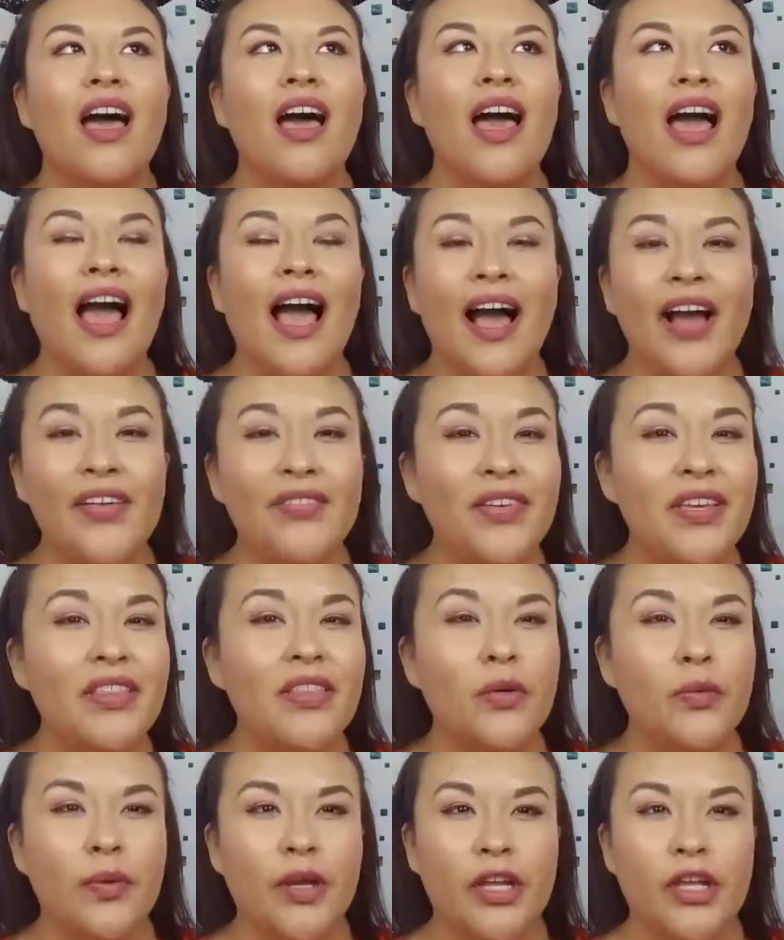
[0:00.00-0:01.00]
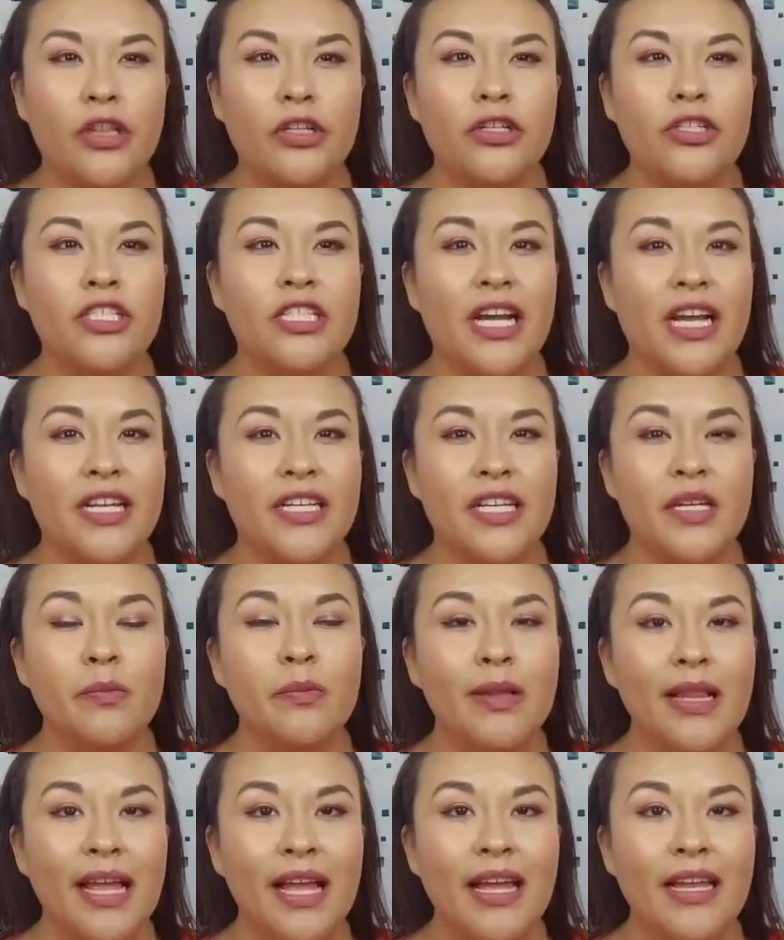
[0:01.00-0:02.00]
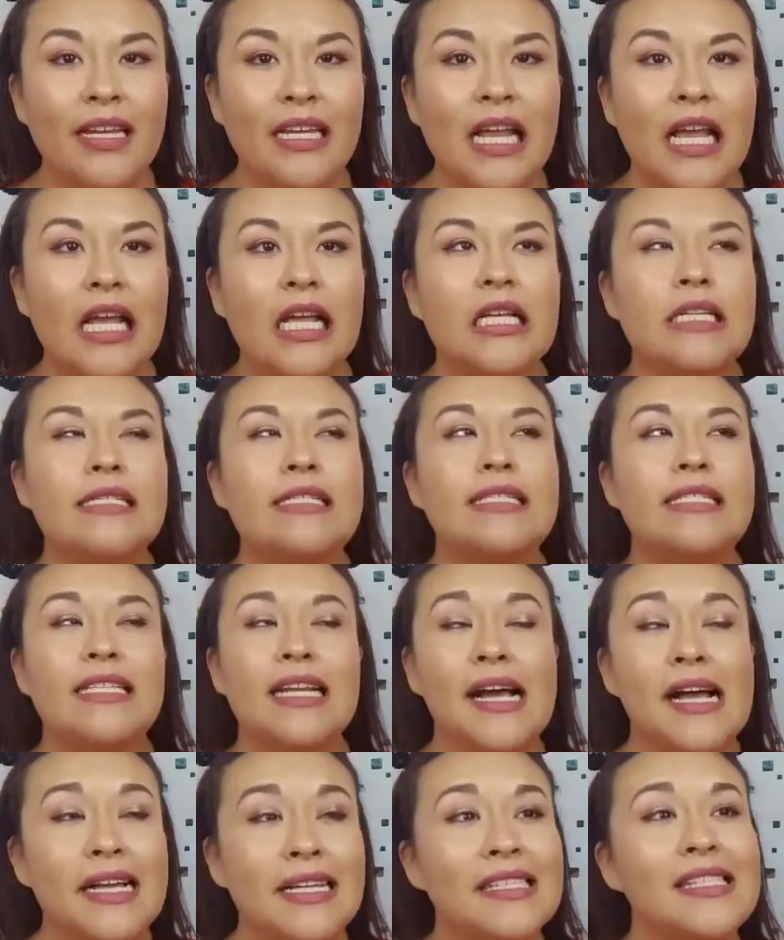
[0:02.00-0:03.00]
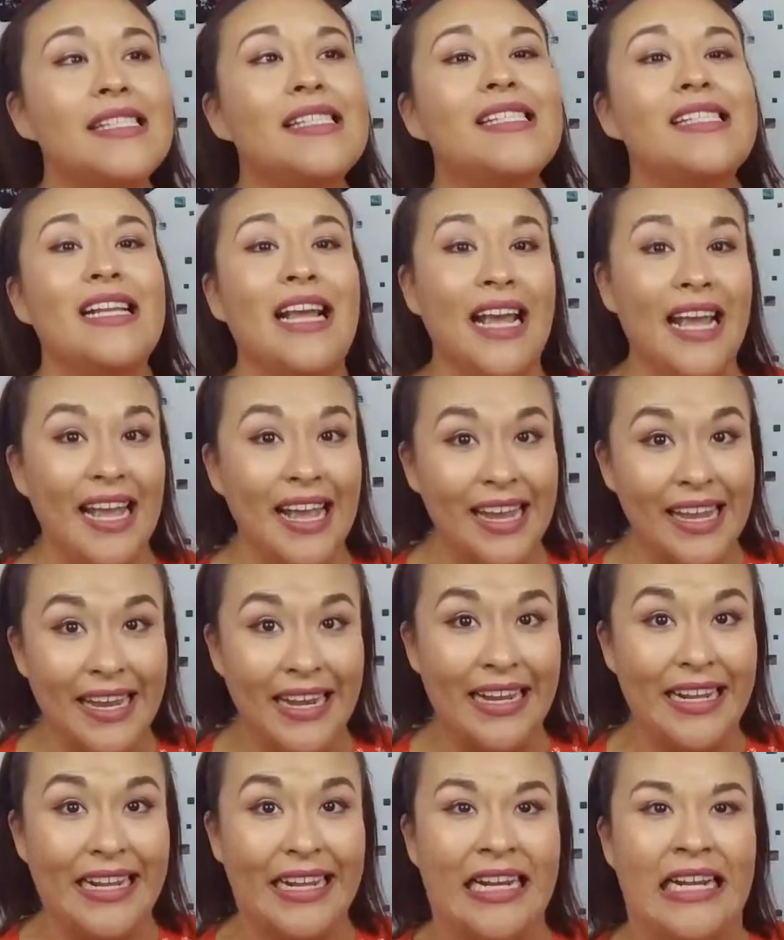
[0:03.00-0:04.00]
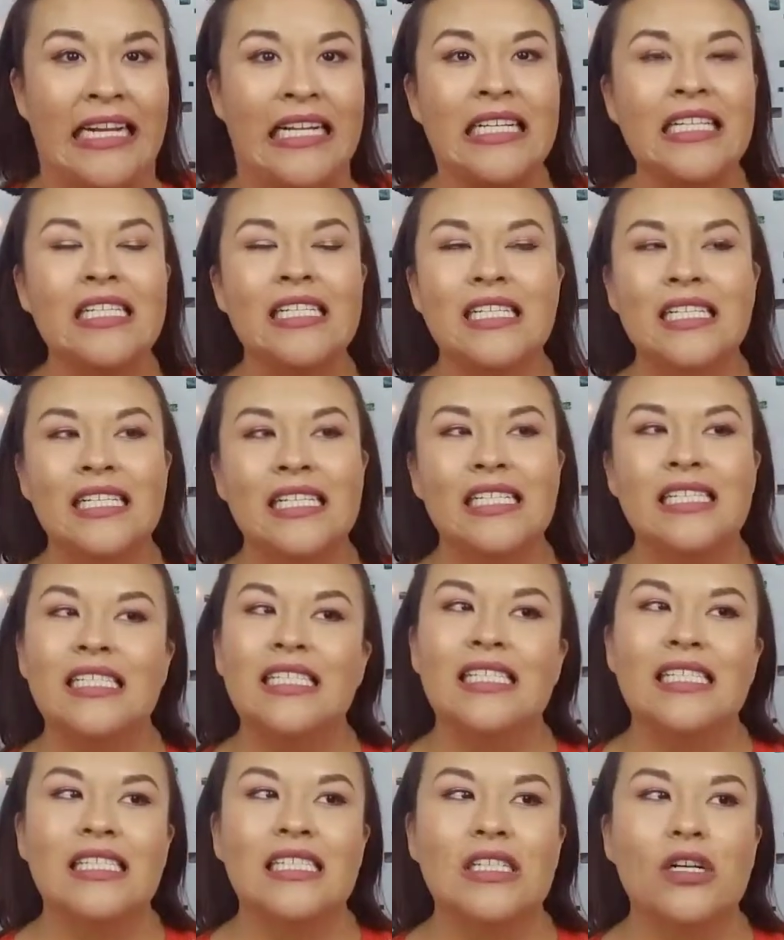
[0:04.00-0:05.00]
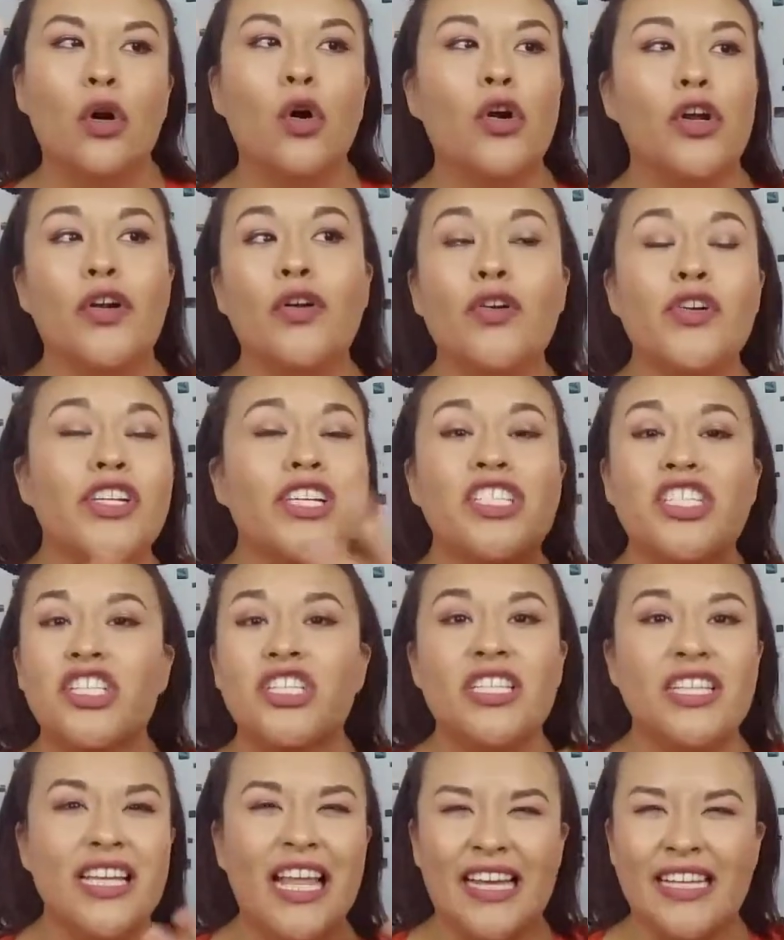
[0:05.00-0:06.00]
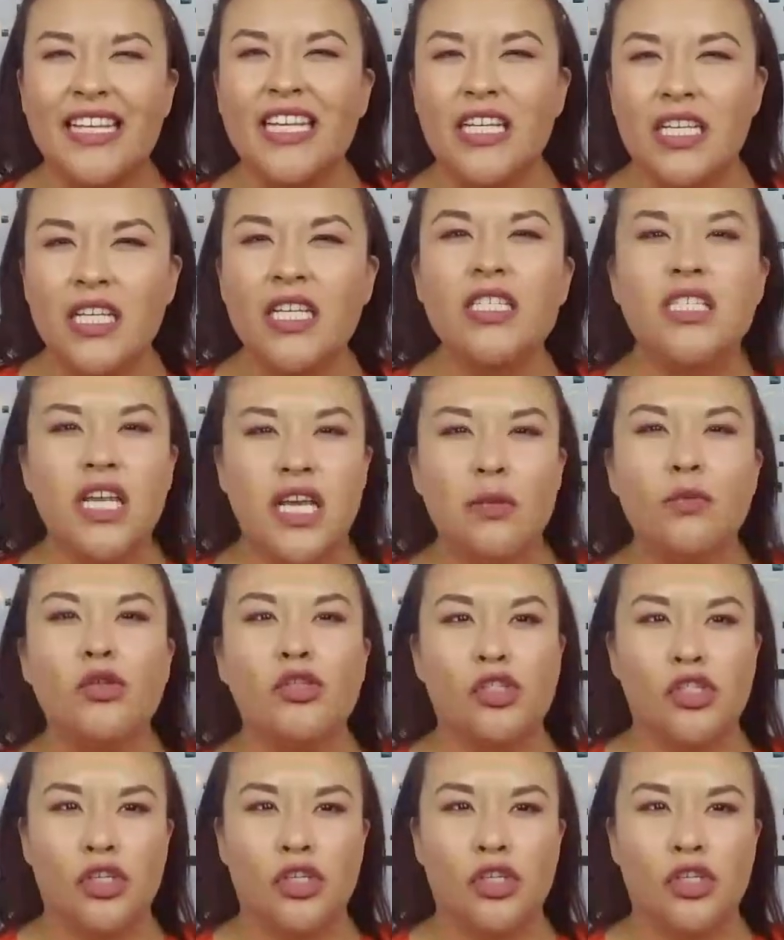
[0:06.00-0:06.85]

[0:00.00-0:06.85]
having the regular dining plan does take, or just like eating table